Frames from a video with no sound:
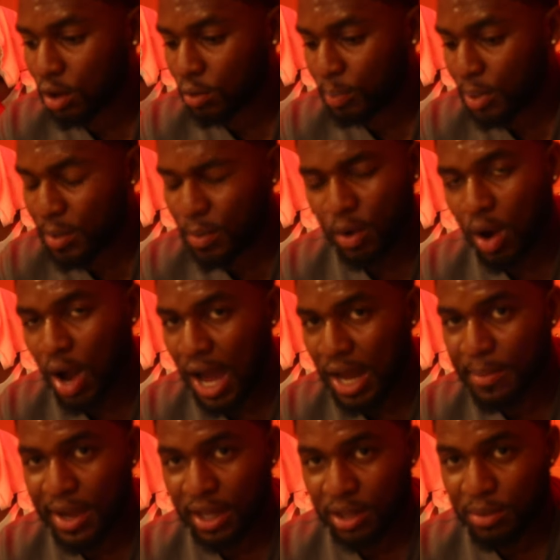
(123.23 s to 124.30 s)
know, people going to
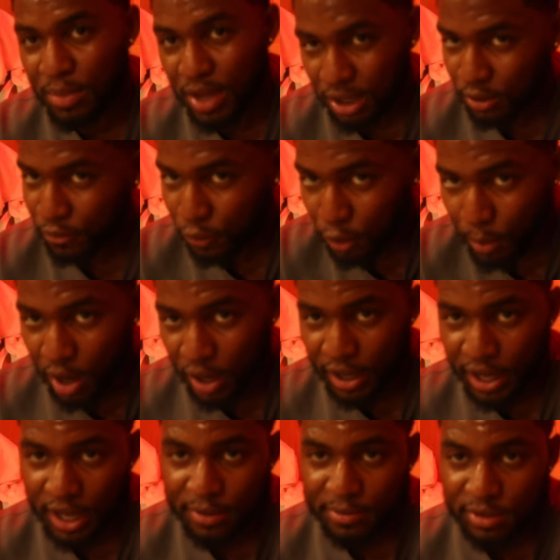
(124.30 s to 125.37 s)
automatically be at the football
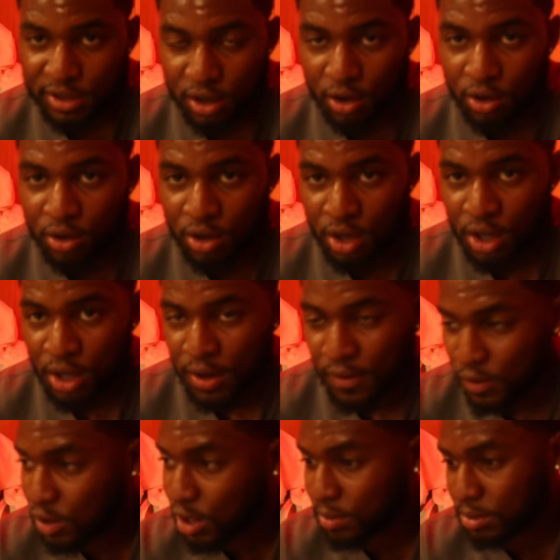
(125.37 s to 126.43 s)
game. So
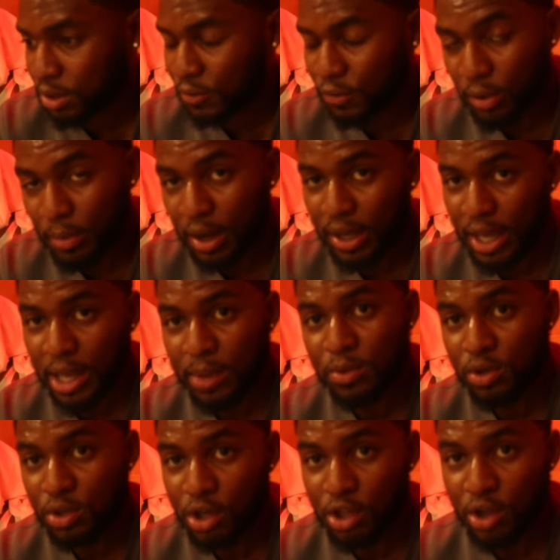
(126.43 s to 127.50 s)
you come to the football
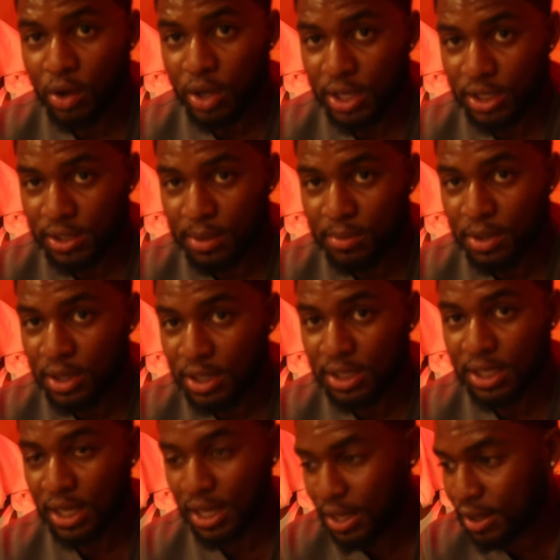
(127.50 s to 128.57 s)
game, you know you're going to get something
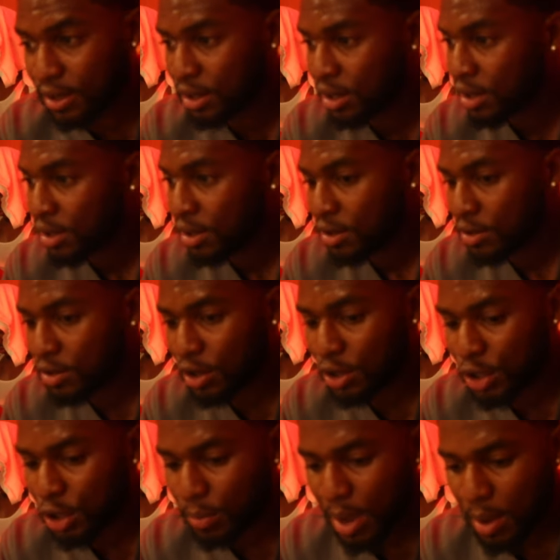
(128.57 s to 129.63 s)
good to eat. You know
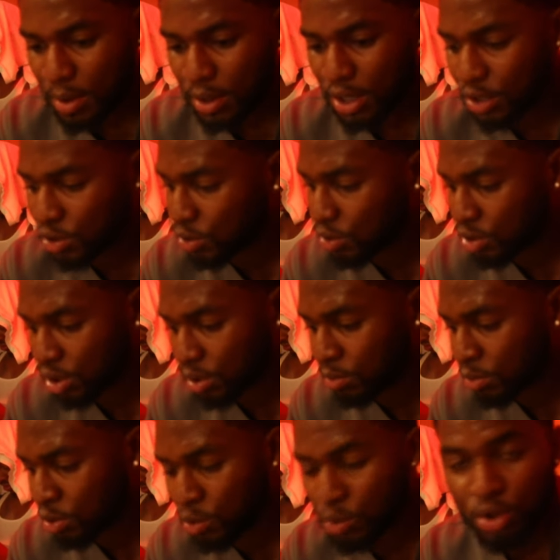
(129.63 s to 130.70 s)
you're going to be able to get you
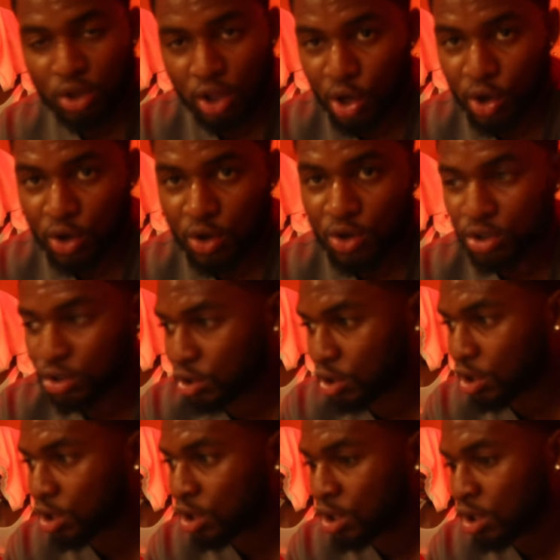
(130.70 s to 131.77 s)
some new clothes
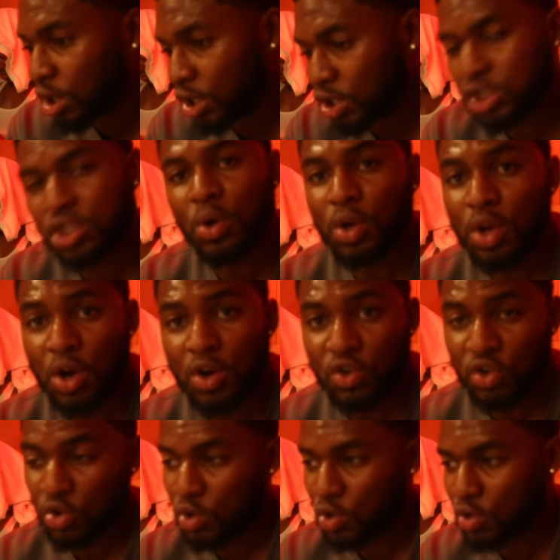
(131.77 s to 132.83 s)
or a snow cone
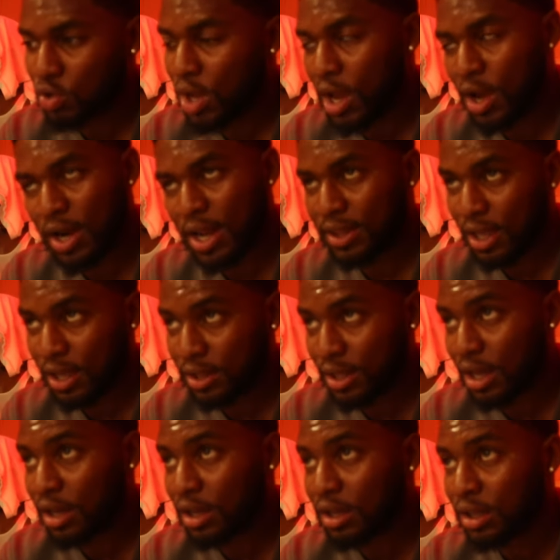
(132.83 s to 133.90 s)
to cool you down. I think
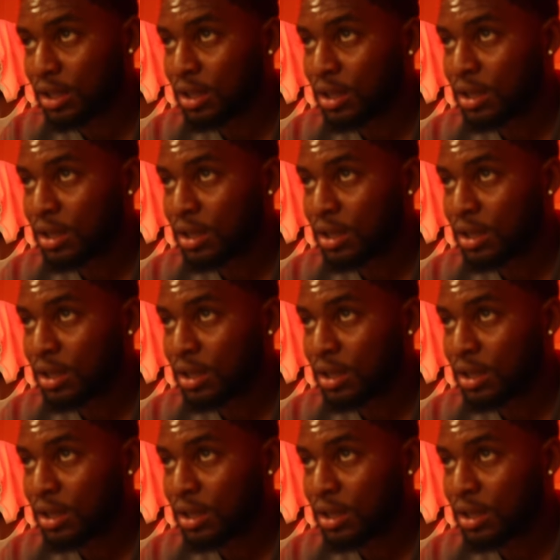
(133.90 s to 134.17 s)
that'll